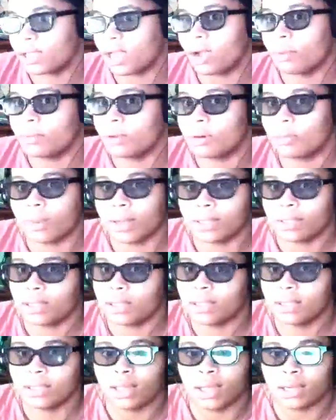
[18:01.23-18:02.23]
y'all be on my
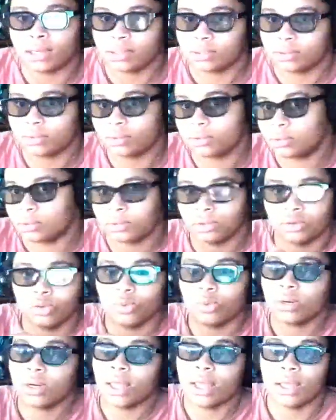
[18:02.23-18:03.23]
TikTok
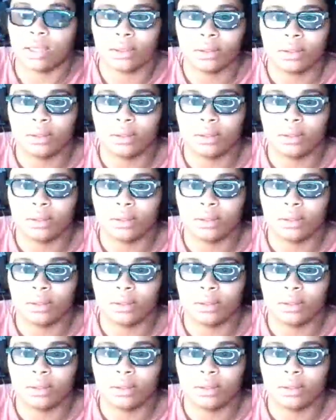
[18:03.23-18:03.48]
doing that,